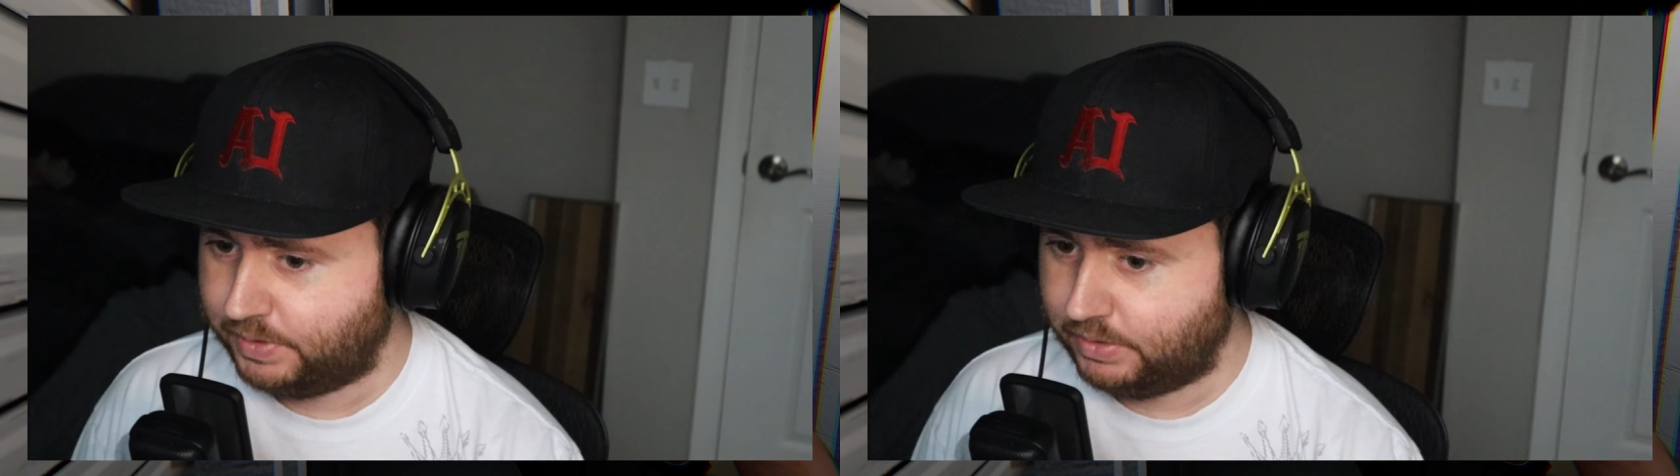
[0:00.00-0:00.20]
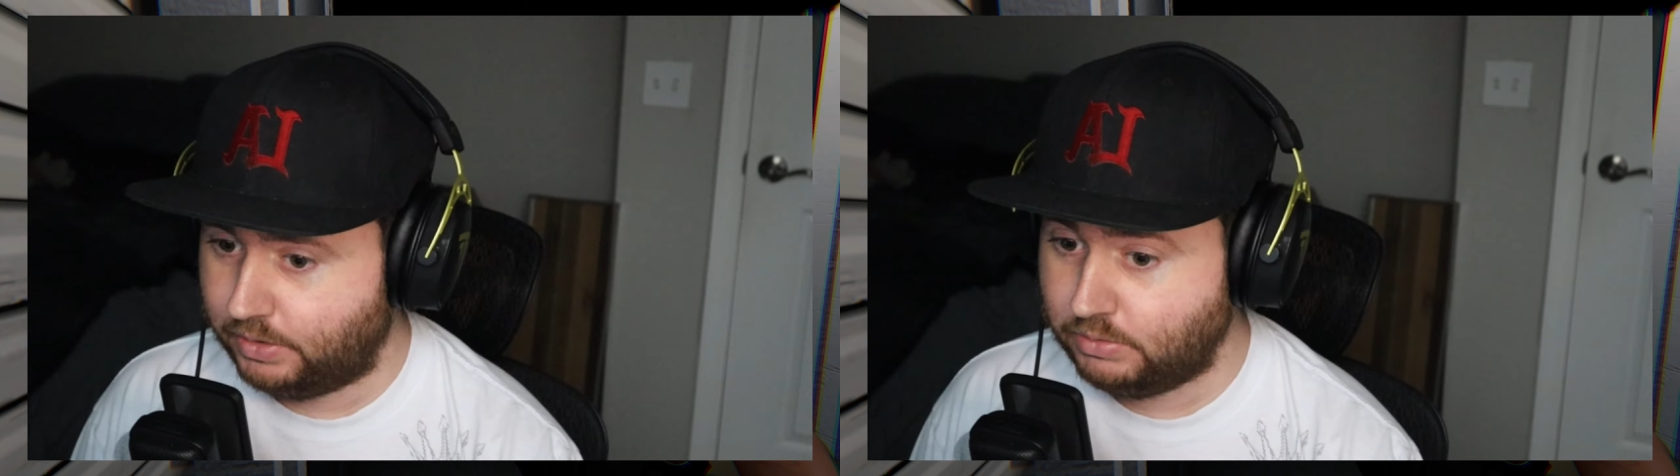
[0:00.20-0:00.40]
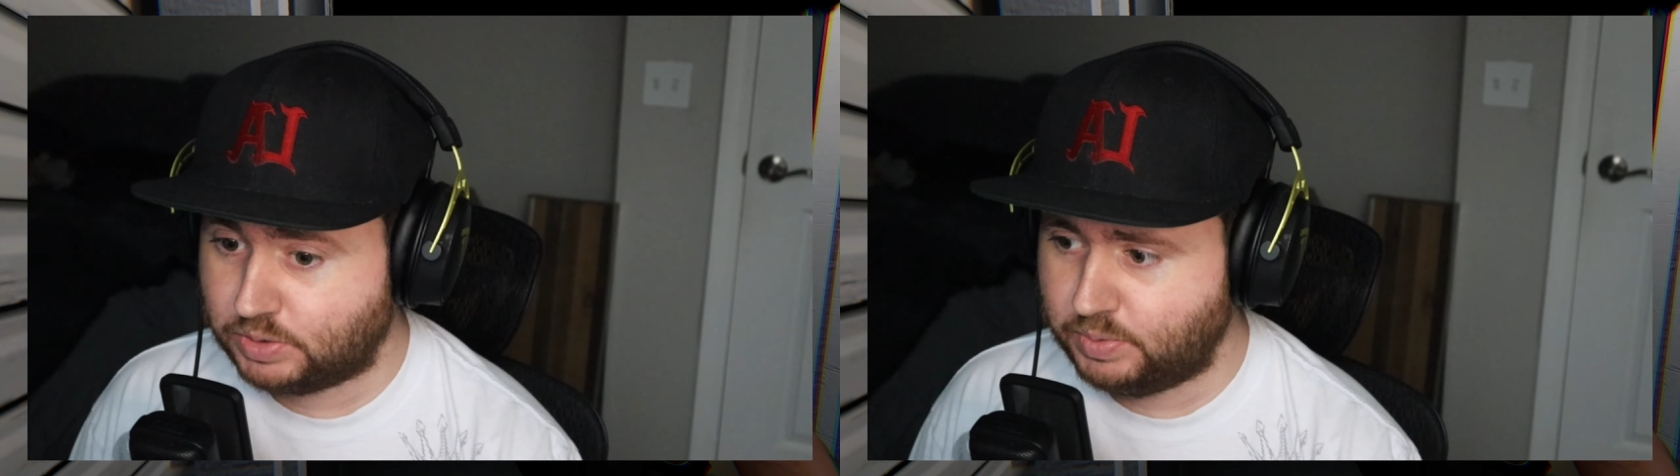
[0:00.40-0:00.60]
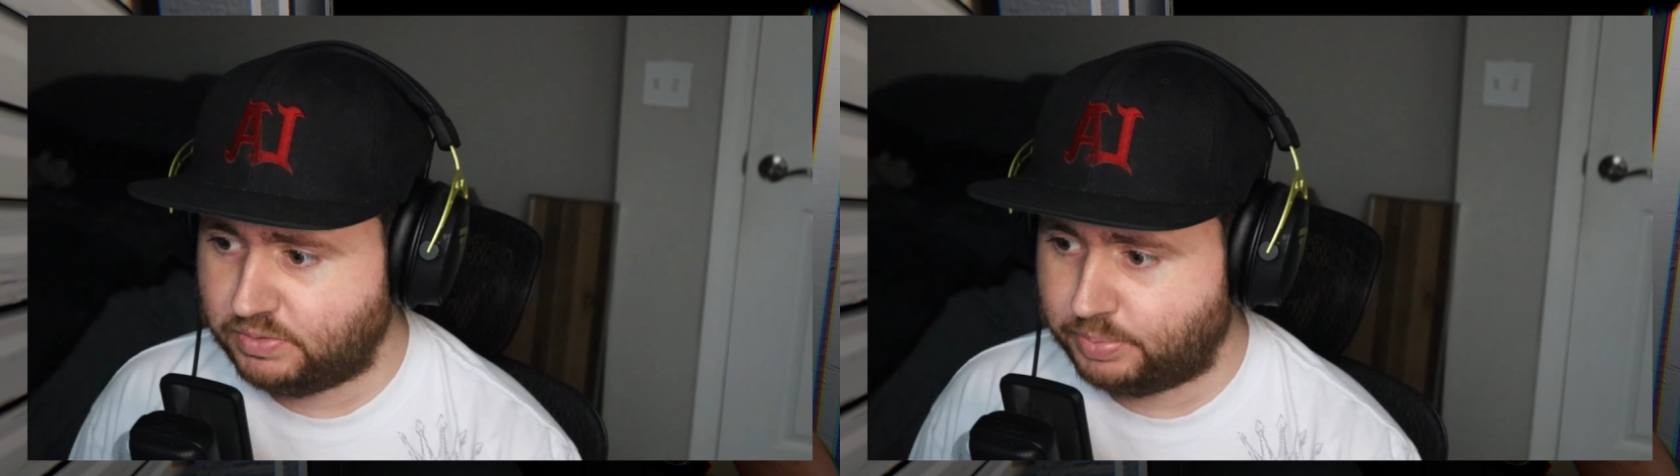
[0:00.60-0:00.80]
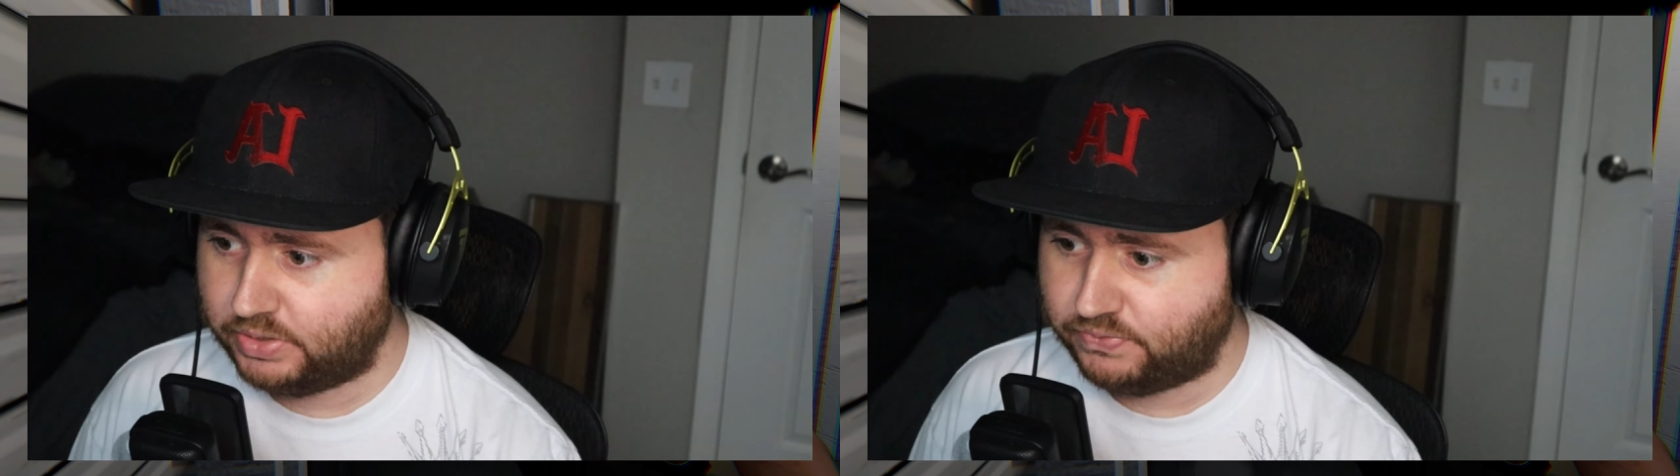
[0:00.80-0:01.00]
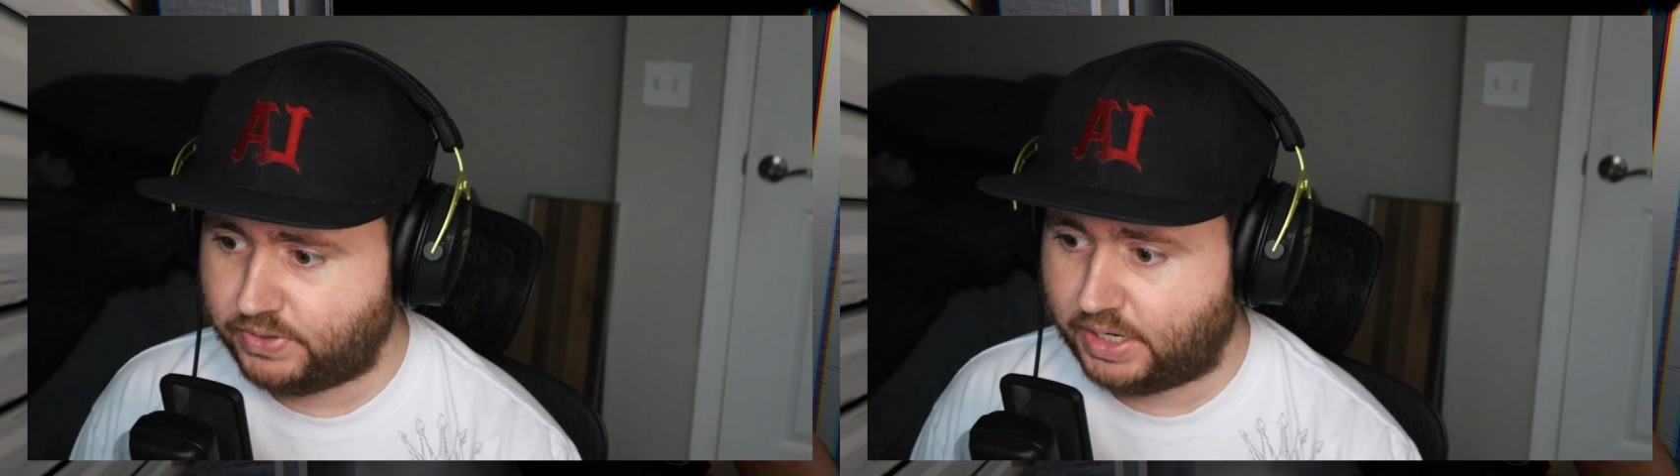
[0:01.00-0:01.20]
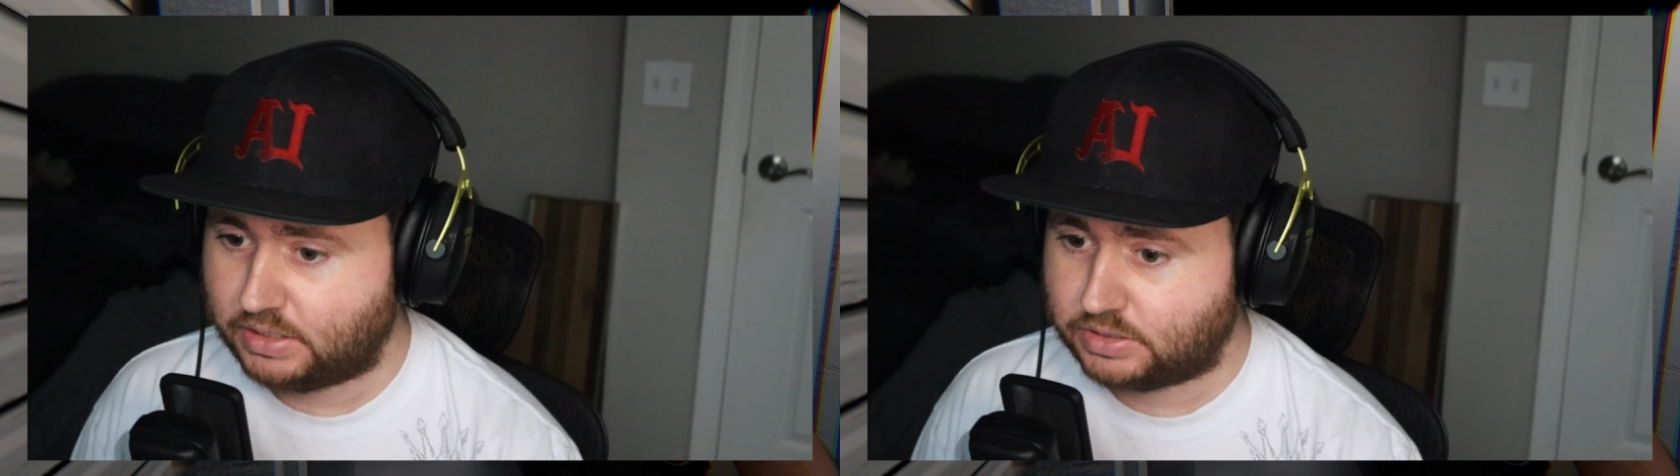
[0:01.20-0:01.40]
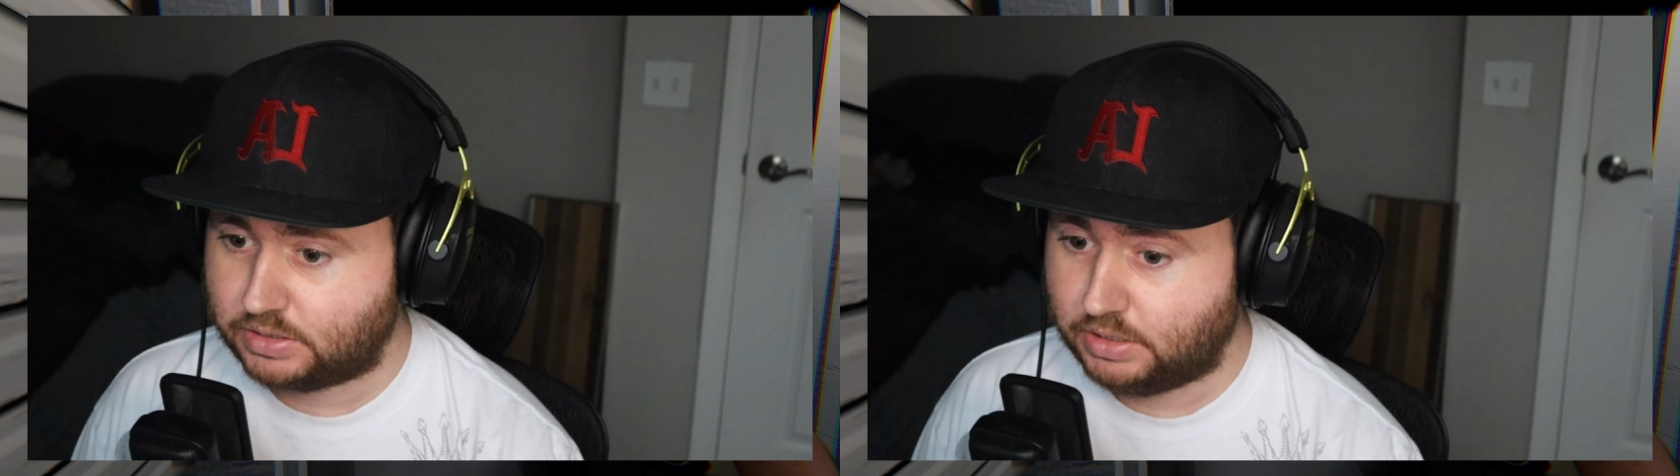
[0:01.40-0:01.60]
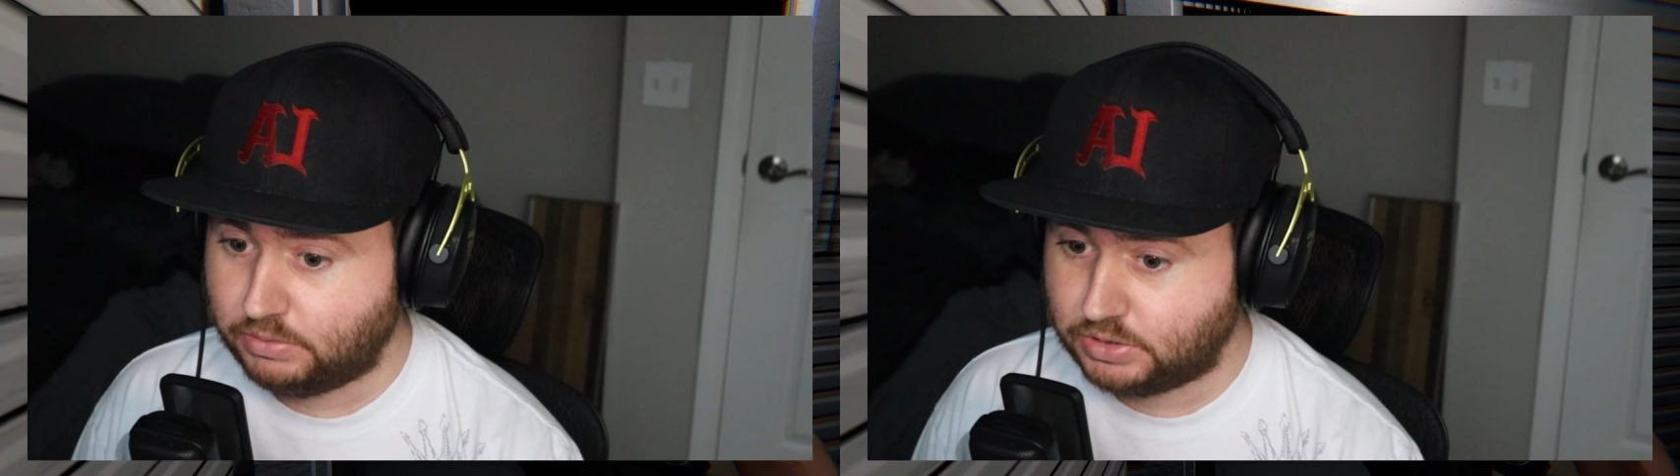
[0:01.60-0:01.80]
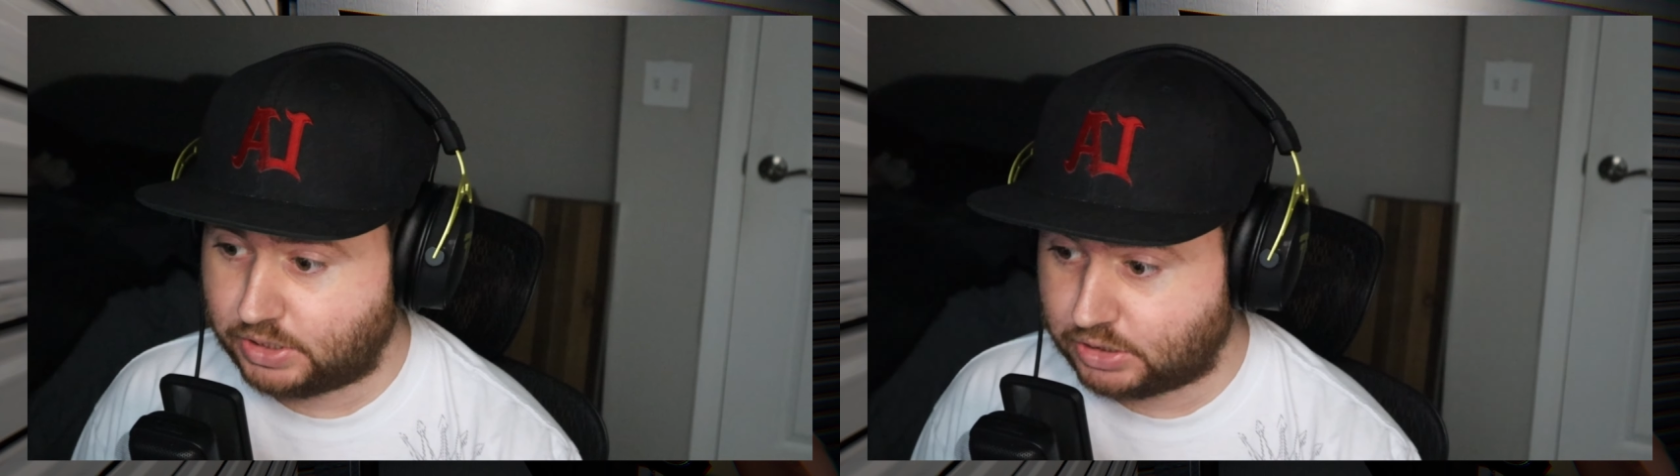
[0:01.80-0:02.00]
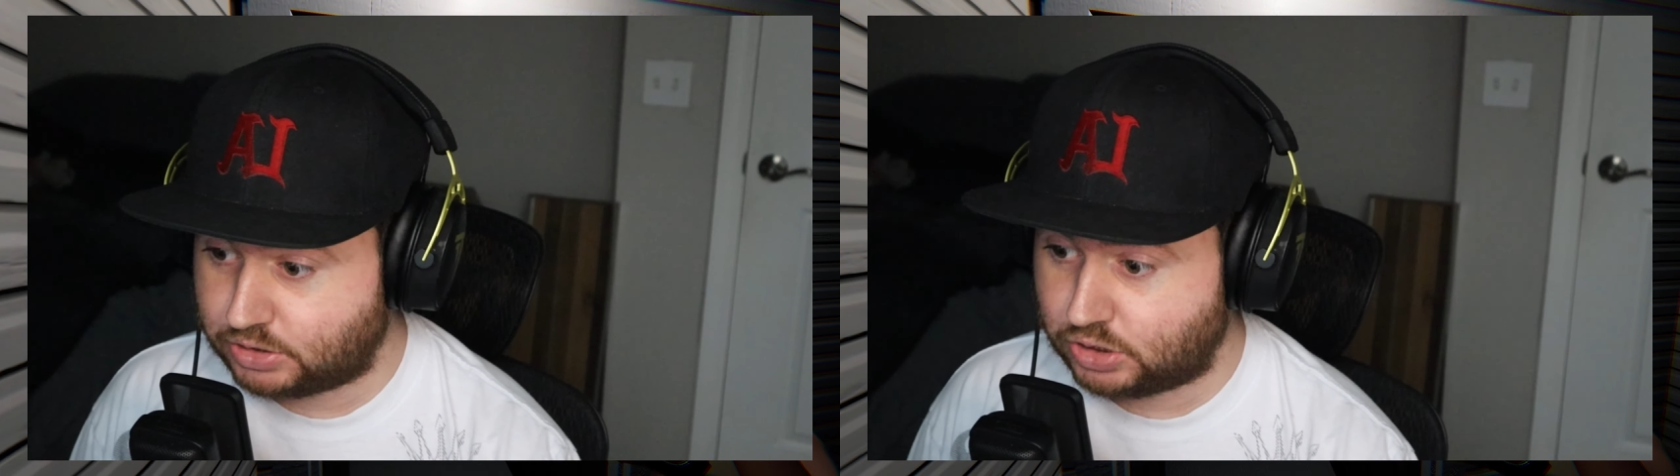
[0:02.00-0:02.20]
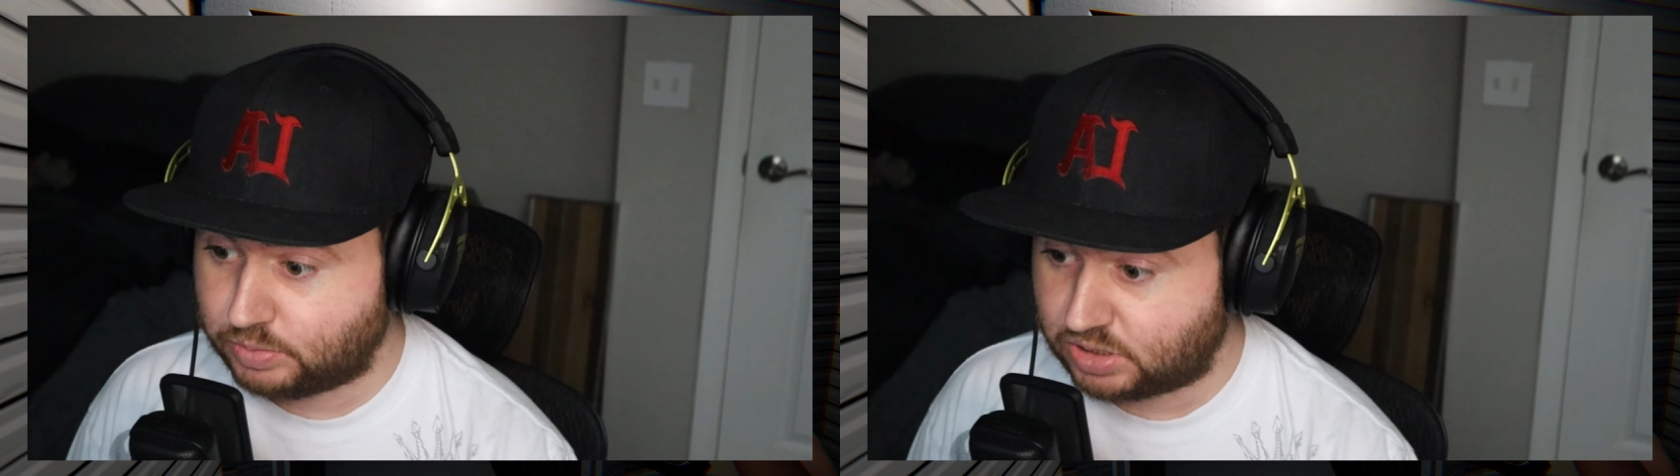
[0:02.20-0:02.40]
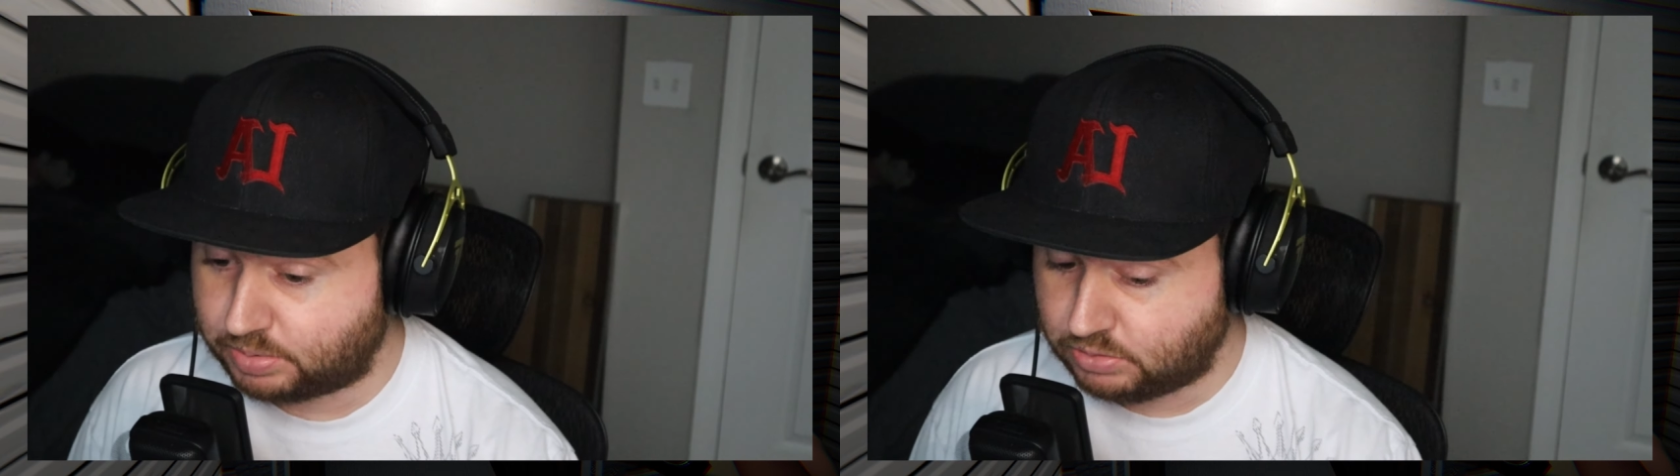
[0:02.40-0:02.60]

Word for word: No, it was moving pretty yep. fast. It was like stim stopping.